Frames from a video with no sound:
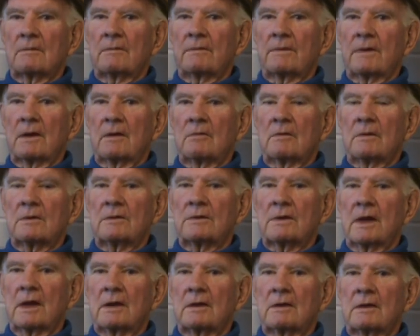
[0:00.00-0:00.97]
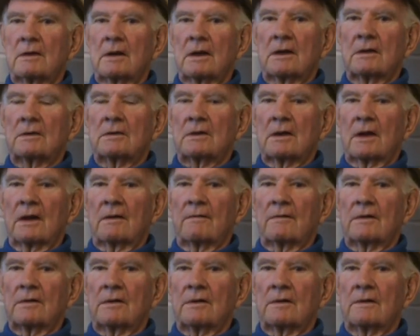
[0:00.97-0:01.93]
They would get
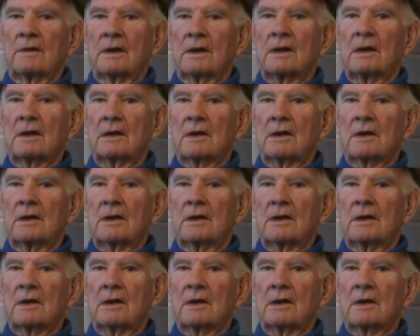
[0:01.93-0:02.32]
every year. They get a